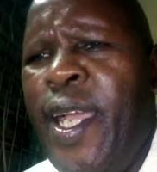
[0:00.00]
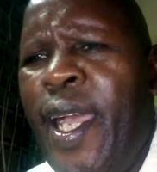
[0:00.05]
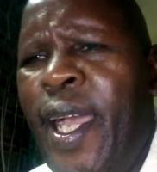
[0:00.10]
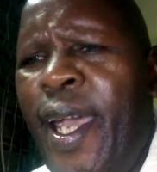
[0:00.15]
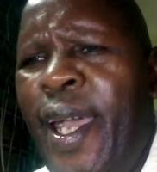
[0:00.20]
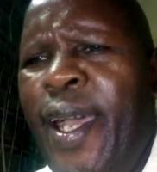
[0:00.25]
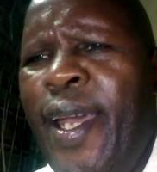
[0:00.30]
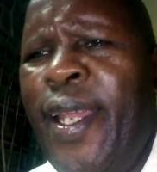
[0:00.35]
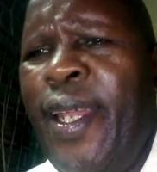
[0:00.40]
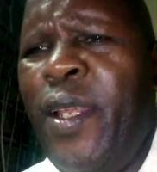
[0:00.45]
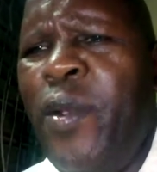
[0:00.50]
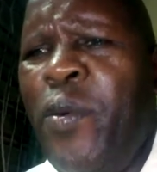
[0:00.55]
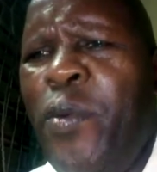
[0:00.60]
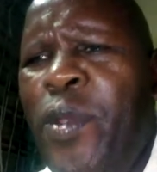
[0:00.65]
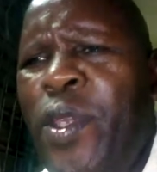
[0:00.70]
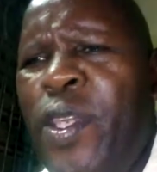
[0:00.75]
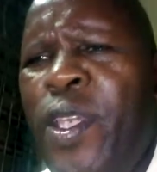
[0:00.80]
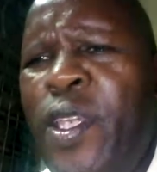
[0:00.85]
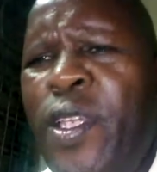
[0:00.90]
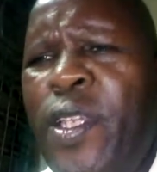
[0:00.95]
and
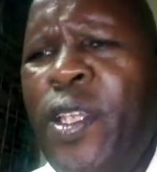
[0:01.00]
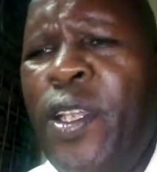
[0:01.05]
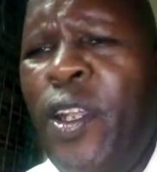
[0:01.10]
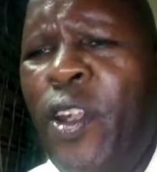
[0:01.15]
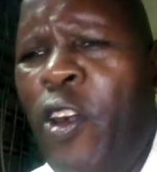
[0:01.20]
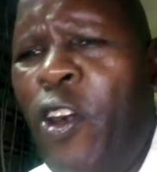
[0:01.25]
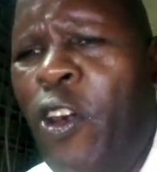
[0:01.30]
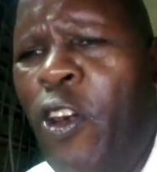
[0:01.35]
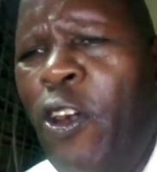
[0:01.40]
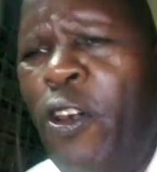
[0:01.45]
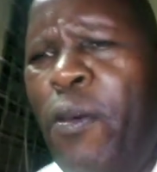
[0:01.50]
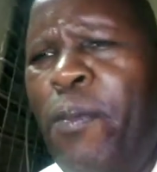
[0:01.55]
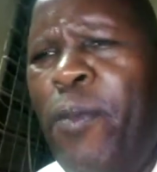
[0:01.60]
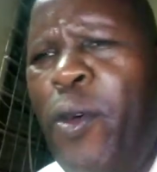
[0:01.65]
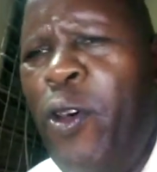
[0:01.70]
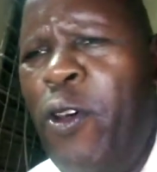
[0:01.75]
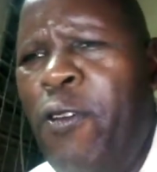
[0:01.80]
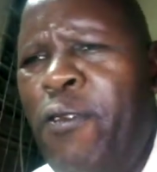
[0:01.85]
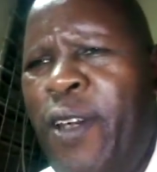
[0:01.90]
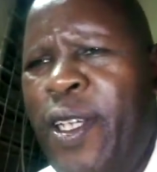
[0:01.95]
we go
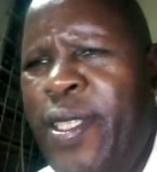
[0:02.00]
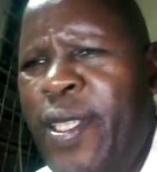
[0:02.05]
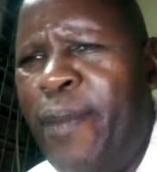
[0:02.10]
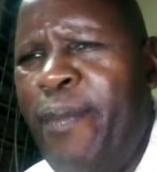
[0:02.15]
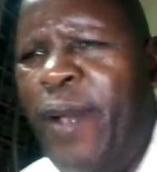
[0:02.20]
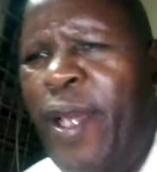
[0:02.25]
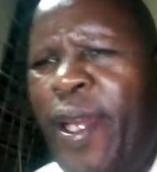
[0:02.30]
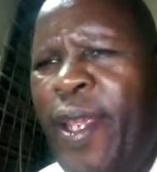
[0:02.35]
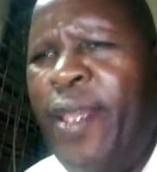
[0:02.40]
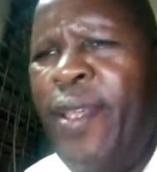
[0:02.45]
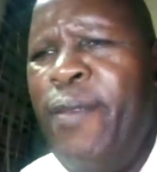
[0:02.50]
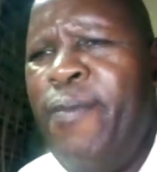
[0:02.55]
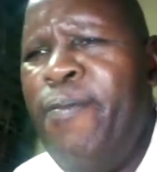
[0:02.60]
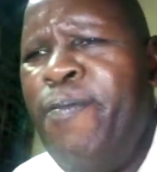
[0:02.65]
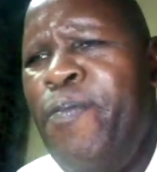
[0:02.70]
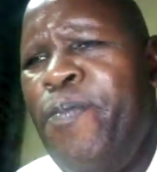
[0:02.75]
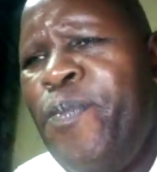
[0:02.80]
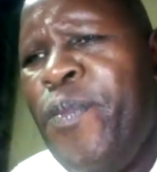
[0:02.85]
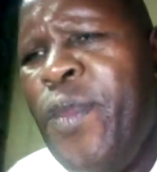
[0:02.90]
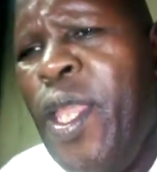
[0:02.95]
more of a summary,
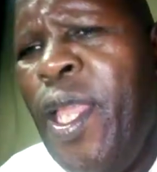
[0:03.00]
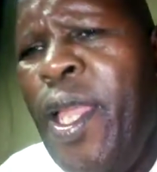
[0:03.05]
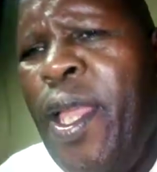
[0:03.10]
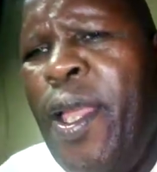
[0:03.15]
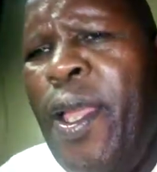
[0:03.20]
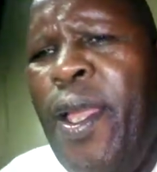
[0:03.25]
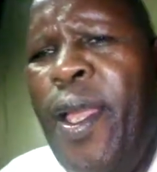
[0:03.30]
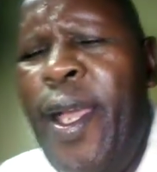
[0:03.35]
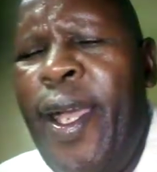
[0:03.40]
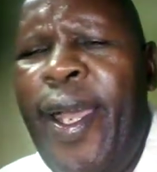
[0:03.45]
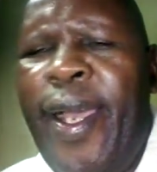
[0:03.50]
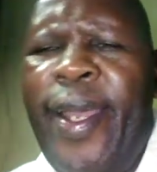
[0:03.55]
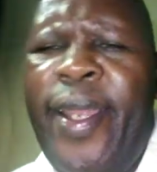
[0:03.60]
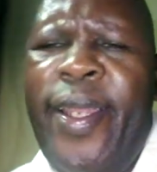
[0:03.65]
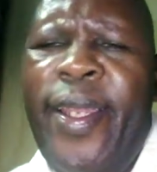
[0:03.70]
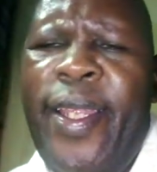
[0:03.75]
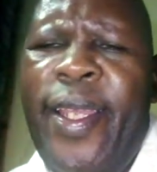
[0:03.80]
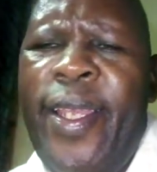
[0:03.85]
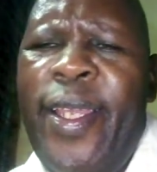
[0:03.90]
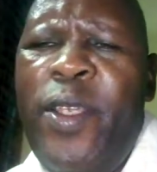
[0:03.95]
and
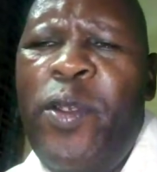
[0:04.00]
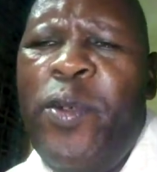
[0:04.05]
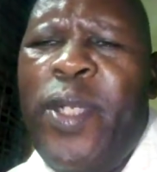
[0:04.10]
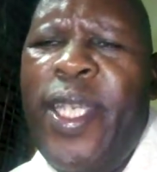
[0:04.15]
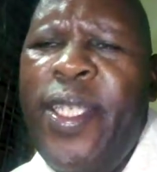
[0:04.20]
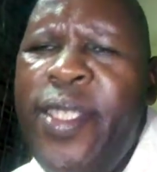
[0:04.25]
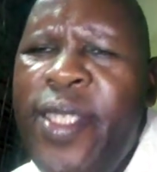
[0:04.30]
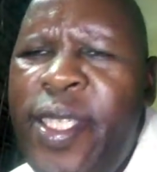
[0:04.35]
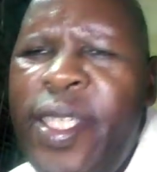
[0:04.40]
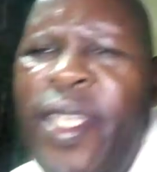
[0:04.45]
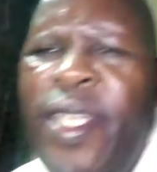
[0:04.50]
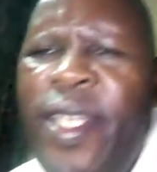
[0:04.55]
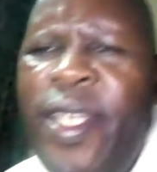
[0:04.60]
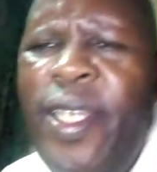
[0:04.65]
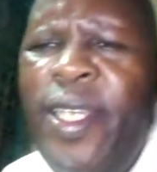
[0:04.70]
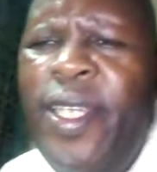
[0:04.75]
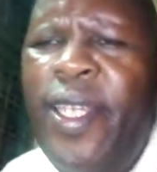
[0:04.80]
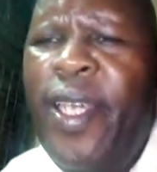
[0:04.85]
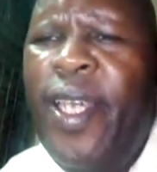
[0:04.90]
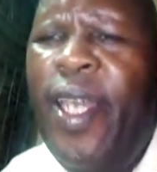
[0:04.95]
you can
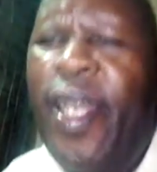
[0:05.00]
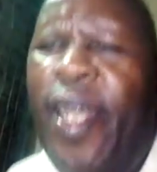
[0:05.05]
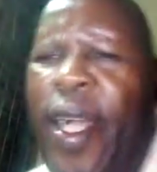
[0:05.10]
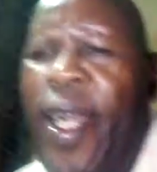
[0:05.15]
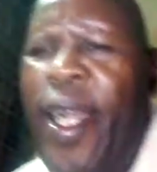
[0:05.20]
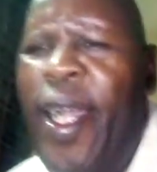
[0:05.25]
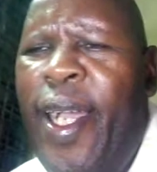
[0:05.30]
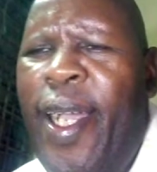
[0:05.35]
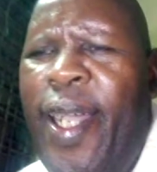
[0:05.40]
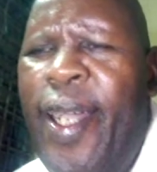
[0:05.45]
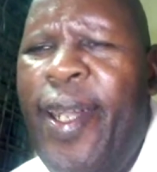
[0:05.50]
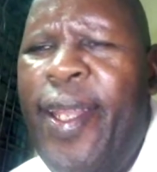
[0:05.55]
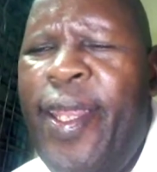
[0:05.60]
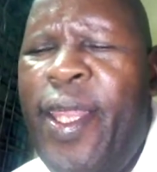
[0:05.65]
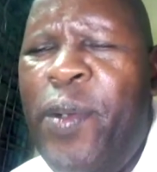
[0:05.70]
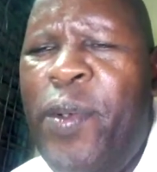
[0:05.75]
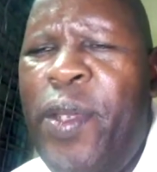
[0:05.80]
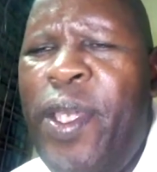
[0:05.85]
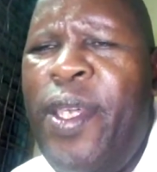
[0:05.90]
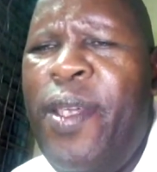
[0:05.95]
see the
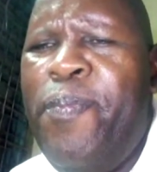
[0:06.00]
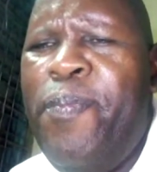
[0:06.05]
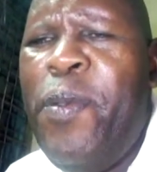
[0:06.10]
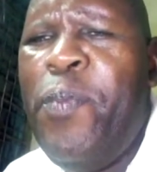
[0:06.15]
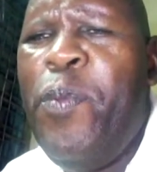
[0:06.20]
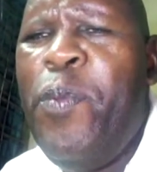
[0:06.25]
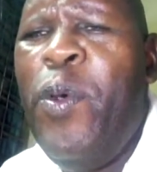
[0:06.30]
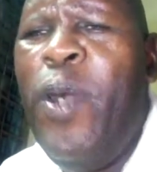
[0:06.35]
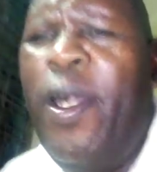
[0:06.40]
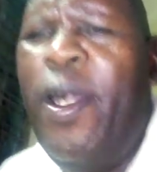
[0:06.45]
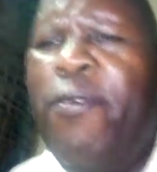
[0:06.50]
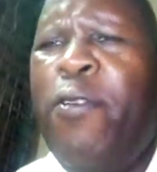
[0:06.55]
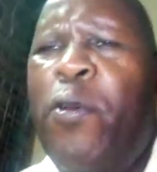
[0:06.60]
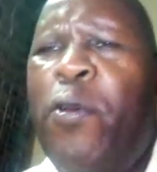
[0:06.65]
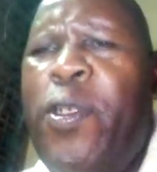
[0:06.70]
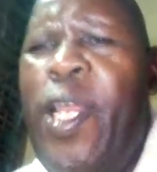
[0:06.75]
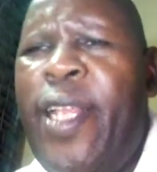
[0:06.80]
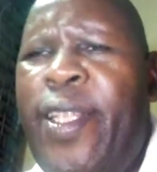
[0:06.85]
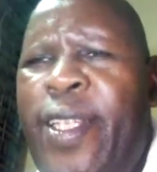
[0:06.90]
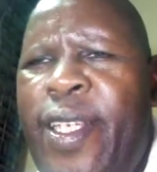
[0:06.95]
way people have
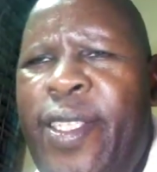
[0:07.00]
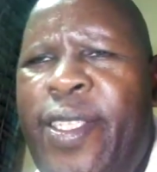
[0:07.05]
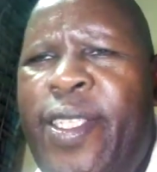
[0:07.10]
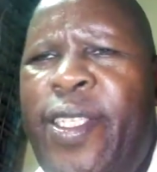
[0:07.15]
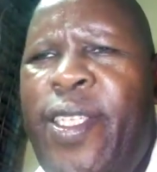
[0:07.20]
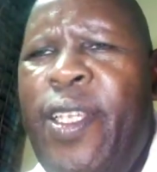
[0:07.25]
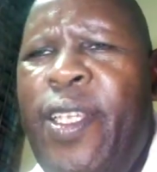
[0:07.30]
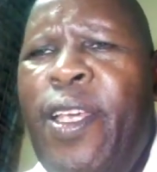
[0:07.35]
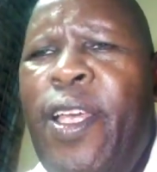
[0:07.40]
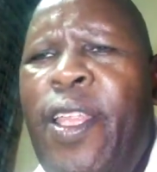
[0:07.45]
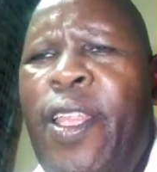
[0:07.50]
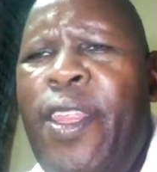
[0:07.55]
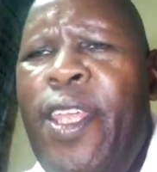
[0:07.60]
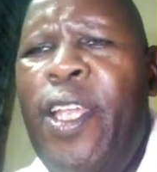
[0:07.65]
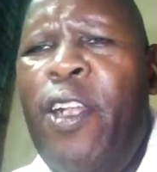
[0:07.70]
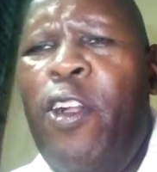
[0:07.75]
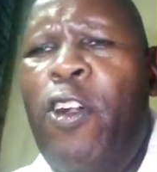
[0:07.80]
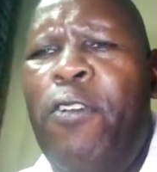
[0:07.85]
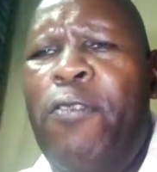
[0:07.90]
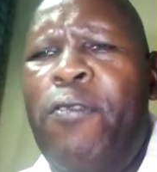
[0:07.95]
looked at it.
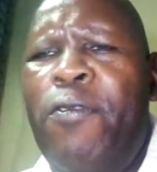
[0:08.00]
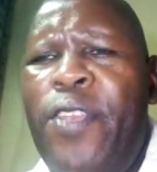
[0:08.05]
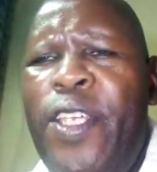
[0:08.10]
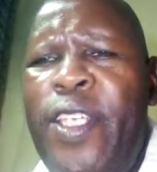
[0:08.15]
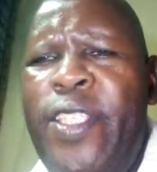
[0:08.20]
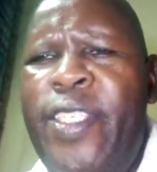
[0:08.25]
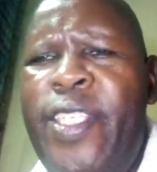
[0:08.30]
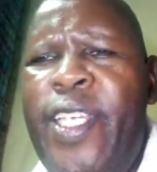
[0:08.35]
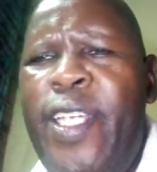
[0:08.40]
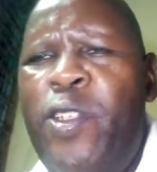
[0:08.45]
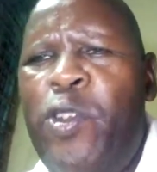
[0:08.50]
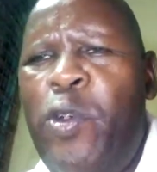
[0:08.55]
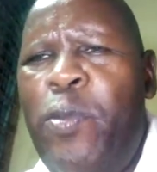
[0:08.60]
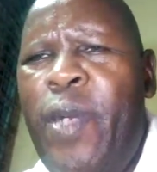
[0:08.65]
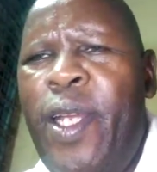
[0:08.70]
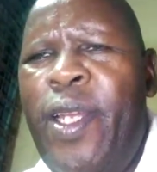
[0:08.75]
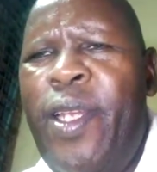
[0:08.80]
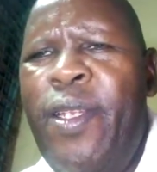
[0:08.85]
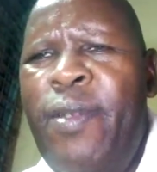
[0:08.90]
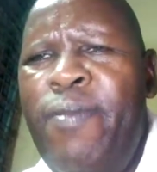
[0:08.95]
Think of this
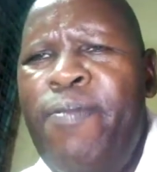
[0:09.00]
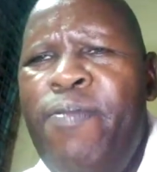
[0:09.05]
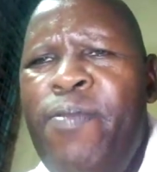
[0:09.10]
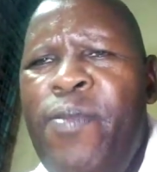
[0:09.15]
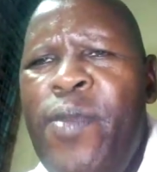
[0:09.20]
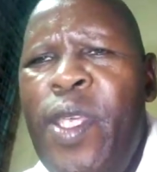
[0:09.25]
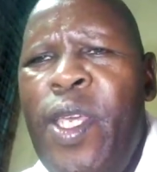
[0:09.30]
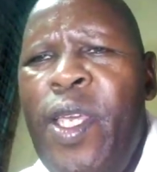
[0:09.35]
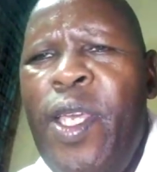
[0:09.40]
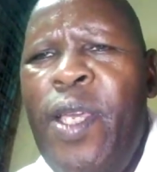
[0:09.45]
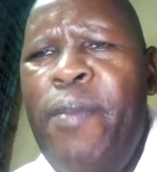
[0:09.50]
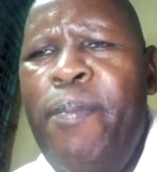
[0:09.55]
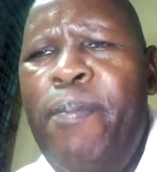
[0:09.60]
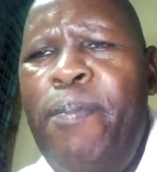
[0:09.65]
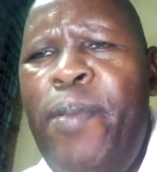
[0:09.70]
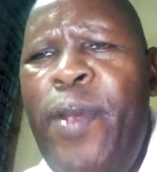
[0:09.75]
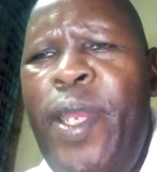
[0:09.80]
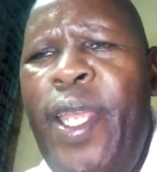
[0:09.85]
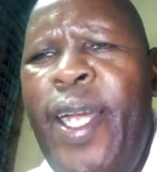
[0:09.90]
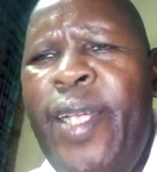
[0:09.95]
gentleman,
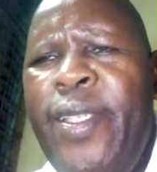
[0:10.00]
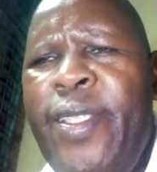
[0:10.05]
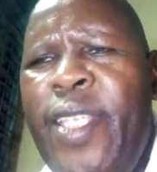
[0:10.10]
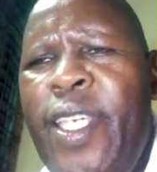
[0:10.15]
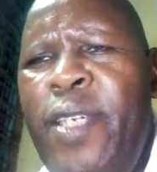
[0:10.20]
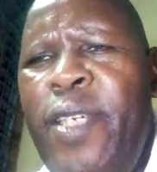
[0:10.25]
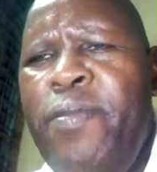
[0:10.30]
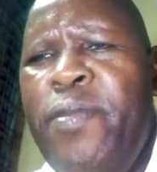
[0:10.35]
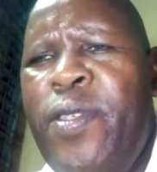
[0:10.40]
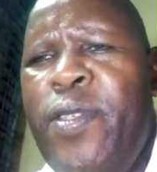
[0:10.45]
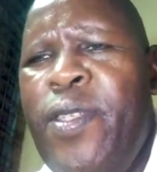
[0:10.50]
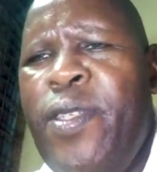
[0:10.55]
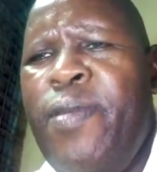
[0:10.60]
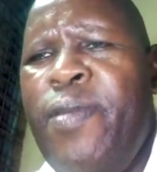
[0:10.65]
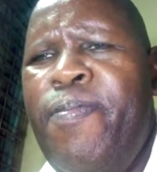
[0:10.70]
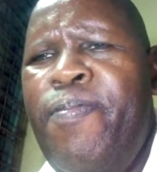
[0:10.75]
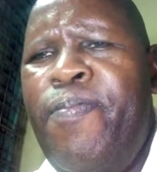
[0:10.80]
Brian Skims,